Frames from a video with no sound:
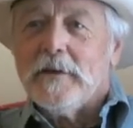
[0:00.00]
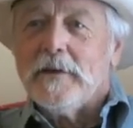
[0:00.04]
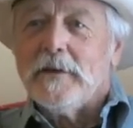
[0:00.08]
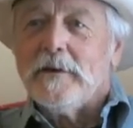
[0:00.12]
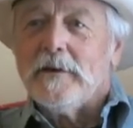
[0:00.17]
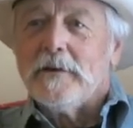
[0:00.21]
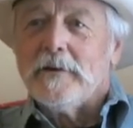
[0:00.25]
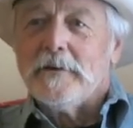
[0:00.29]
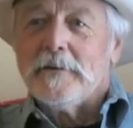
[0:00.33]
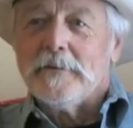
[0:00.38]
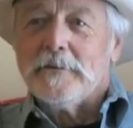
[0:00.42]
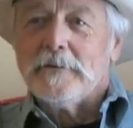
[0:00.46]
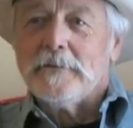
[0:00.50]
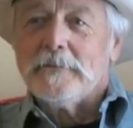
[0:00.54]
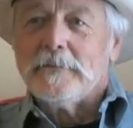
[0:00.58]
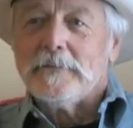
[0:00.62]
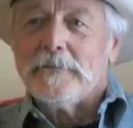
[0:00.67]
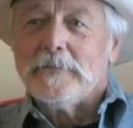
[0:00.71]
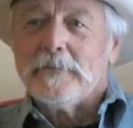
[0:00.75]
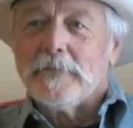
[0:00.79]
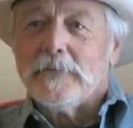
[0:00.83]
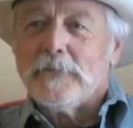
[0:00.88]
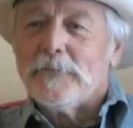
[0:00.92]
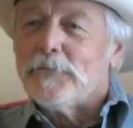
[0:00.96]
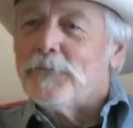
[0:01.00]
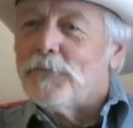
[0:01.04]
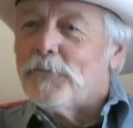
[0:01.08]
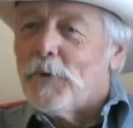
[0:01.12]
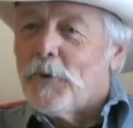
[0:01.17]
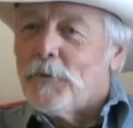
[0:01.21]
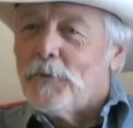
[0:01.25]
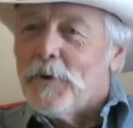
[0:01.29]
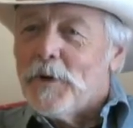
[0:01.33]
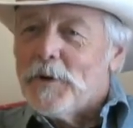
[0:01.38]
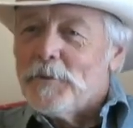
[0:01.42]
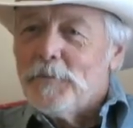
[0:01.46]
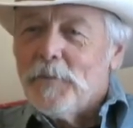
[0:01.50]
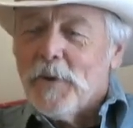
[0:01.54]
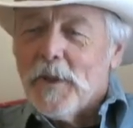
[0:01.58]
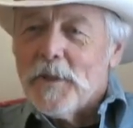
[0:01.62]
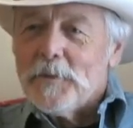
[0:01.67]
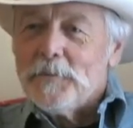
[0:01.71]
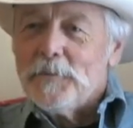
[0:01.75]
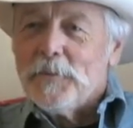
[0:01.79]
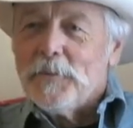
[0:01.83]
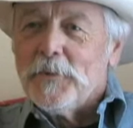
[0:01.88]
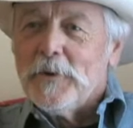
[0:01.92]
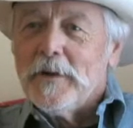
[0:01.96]
I read
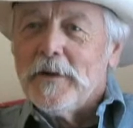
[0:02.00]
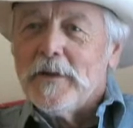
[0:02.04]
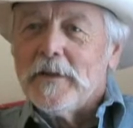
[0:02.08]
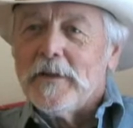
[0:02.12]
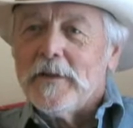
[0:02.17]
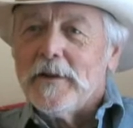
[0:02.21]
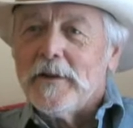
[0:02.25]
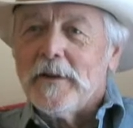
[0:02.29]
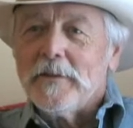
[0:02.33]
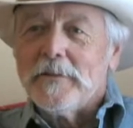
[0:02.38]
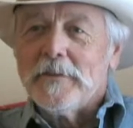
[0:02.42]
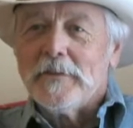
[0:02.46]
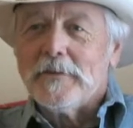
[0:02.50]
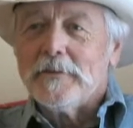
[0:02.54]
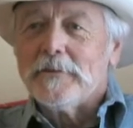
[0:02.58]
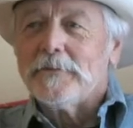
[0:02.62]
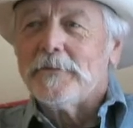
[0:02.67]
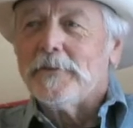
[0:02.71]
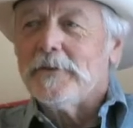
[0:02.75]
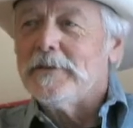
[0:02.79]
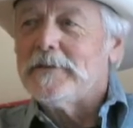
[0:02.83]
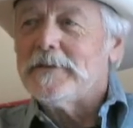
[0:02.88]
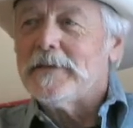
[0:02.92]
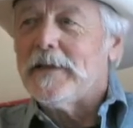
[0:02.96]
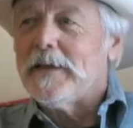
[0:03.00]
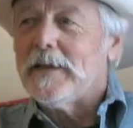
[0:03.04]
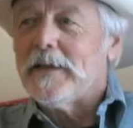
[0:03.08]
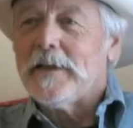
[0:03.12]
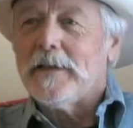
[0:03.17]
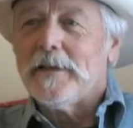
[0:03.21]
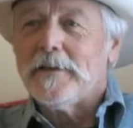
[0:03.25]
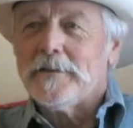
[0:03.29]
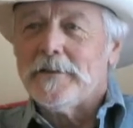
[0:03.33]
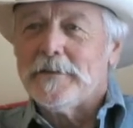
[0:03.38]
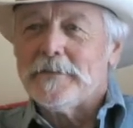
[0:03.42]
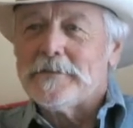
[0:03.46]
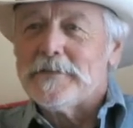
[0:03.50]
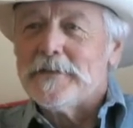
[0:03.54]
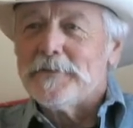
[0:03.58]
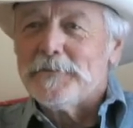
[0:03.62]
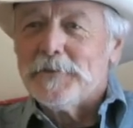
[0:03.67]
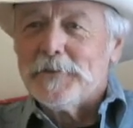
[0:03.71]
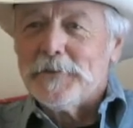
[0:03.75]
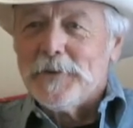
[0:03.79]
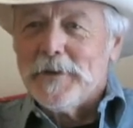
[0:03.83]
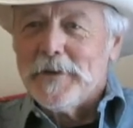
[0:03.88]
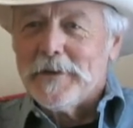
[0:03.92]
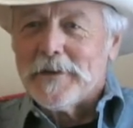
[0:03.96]
Blood Meridian, and I thought, this guy doesn't
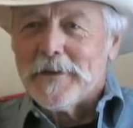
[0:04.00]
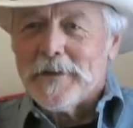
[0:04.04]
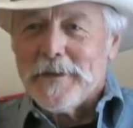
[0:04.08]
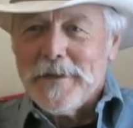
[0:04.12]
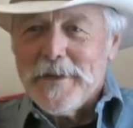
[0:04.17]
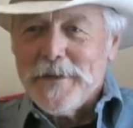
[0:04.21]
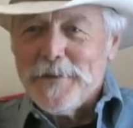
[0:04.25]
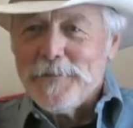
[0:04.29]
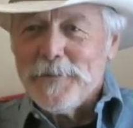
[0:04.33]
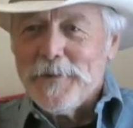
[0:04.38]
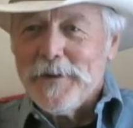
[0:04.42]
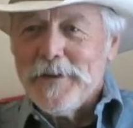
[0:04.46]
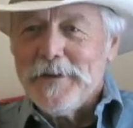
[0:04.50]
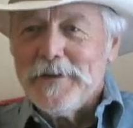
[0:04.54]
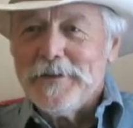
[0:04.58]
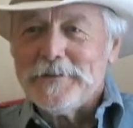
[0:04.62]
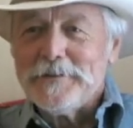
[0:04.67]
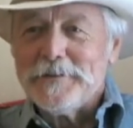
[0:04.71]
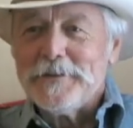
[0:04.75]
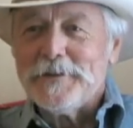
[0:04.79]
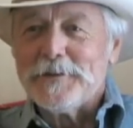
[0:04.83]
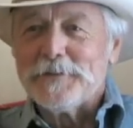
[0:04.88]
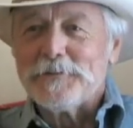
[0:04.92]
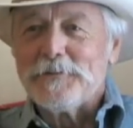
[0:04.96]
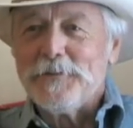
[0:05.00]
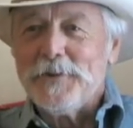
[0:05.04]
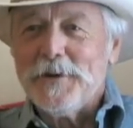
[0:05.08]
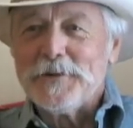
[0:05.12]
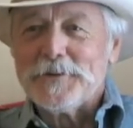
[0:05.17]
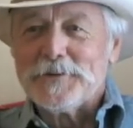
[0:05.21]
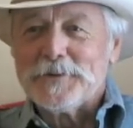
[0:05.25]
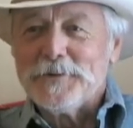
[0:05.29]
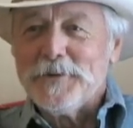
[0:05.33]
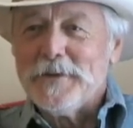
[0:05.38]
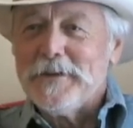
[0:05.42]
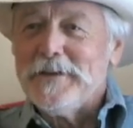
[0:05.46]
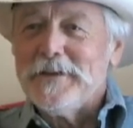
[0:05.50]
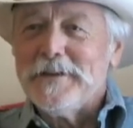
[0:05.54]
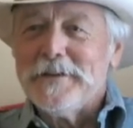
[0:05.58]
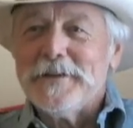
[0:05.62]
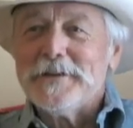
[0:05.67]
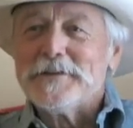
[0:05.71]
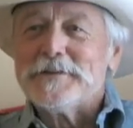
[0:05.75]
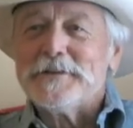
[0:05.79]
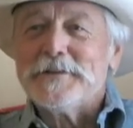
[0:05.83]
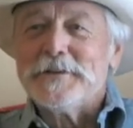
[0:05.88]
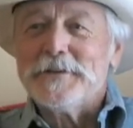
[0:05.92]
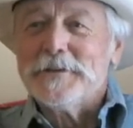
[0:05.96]
even know how to capitalize, he doesn't punctuate, he
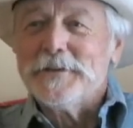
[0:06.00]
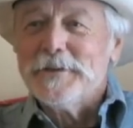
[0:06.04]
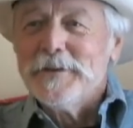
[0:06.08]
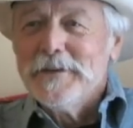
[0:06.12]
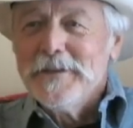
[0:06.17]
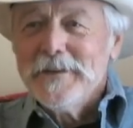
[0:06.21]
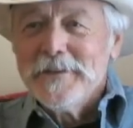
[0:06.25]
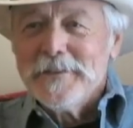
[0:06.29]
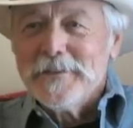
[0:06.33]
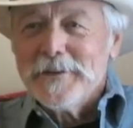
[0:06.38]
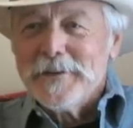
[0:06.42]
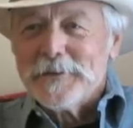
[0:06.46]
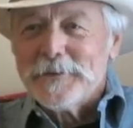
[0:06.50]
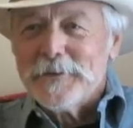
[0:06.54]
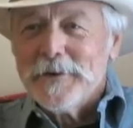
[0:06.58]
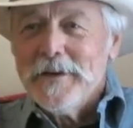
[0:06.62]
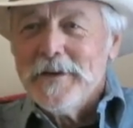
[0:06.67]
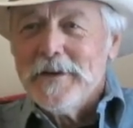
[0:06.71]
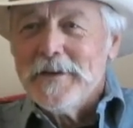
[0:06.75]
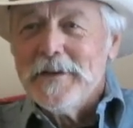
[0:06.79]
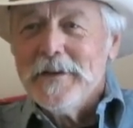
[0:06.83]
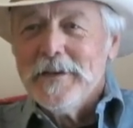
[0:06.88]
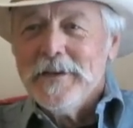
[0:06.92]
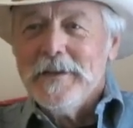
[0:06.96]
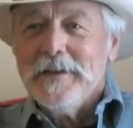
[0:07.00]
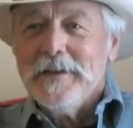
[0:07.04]
doesn't do anything right.